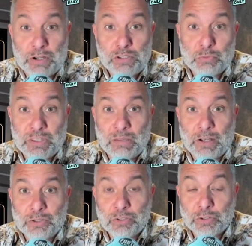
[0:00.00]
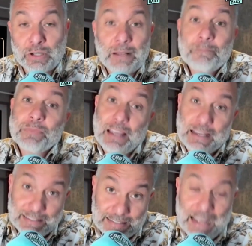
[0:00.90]
he wants to win the Ballon d'Or,
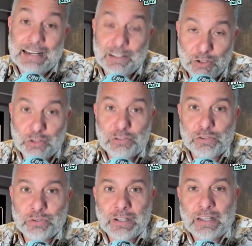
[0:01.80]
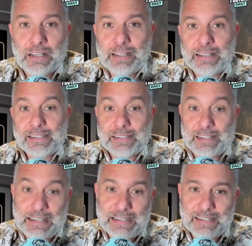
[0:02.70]
and that also
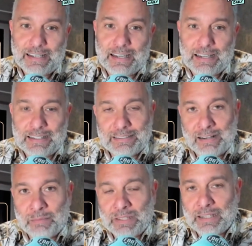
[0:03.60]
is easier at Real